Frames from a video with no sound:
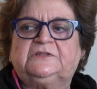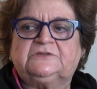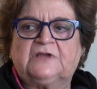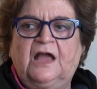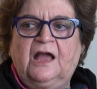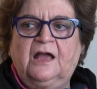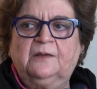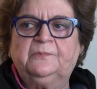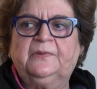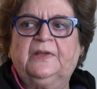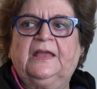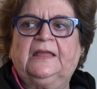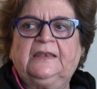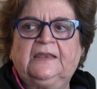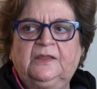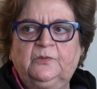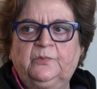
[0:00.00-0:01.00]
Punjab,
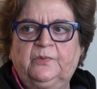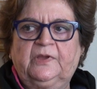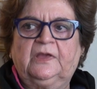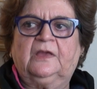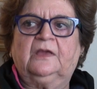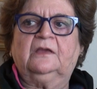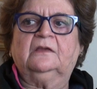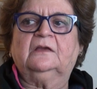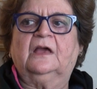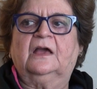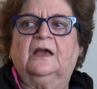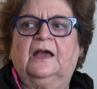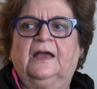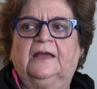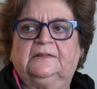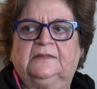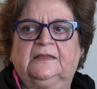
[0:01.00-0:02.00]
anyway,
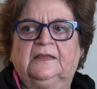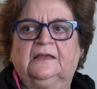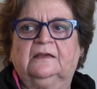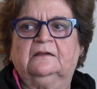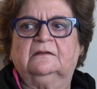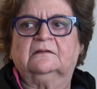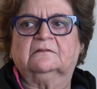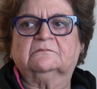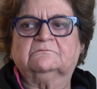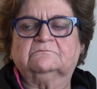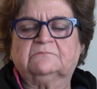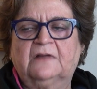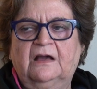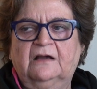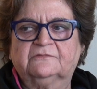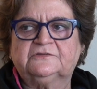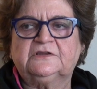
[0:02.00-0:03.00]
I think
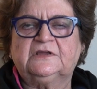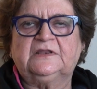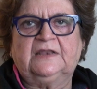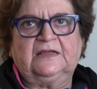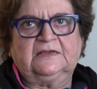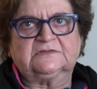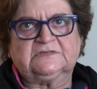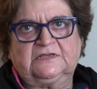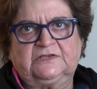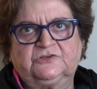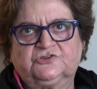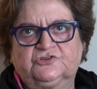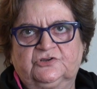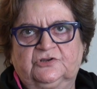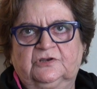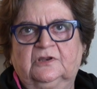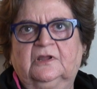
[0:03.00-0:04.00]
after
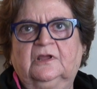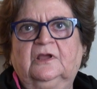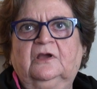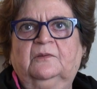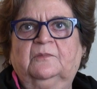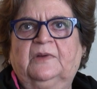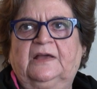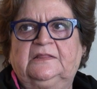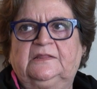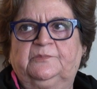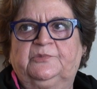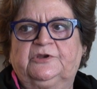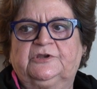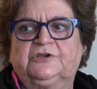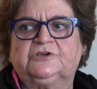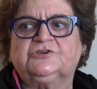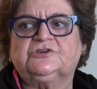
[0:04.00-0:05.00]
annexation by the
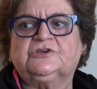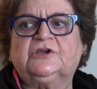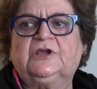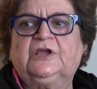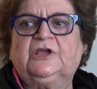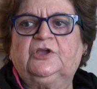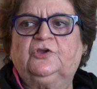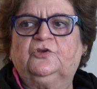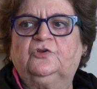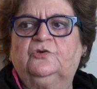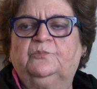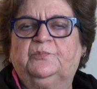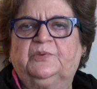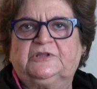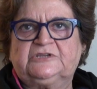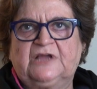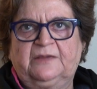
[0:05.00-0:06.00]
British,
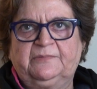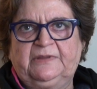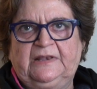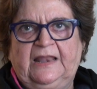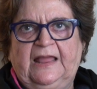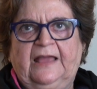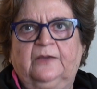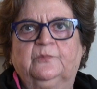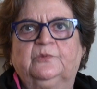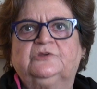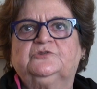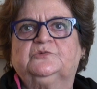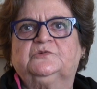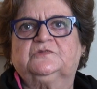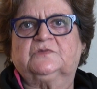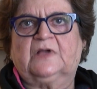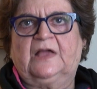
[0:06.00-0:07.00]
Punjabi
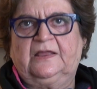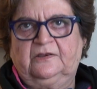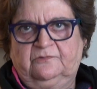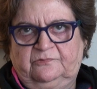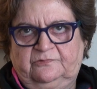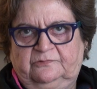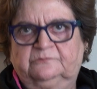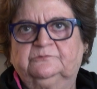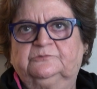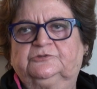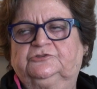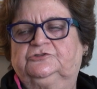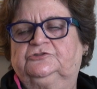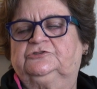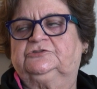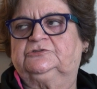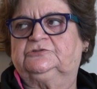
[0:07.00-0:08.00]
language was kind of
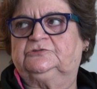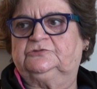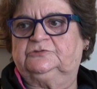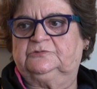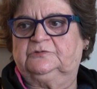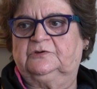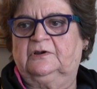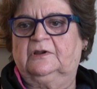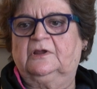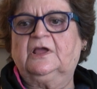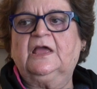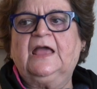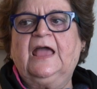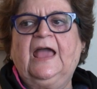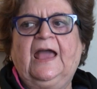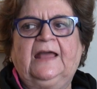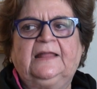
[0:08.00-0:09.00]
pushed to the group.
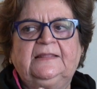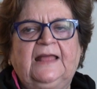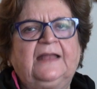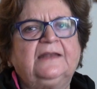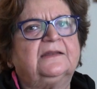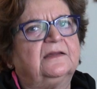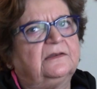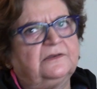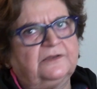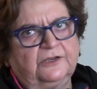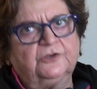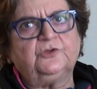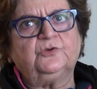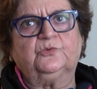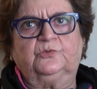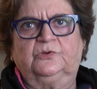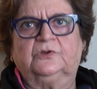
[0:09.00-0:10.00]
And that
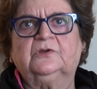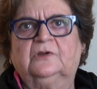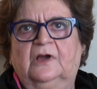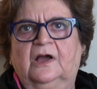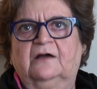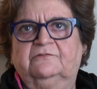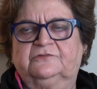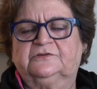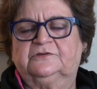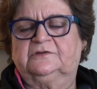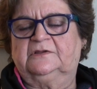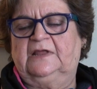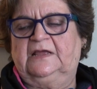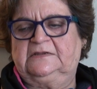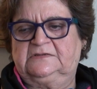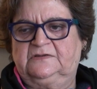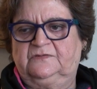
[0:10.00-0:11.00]
continued after
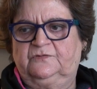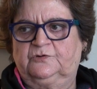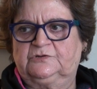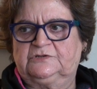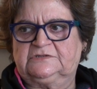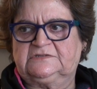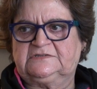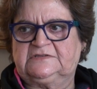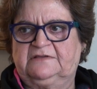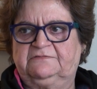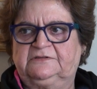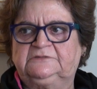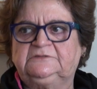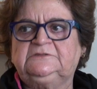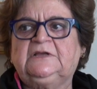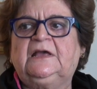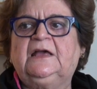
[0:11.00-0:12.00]

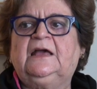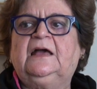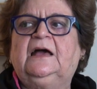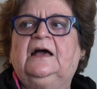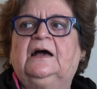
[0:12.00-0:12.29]
1947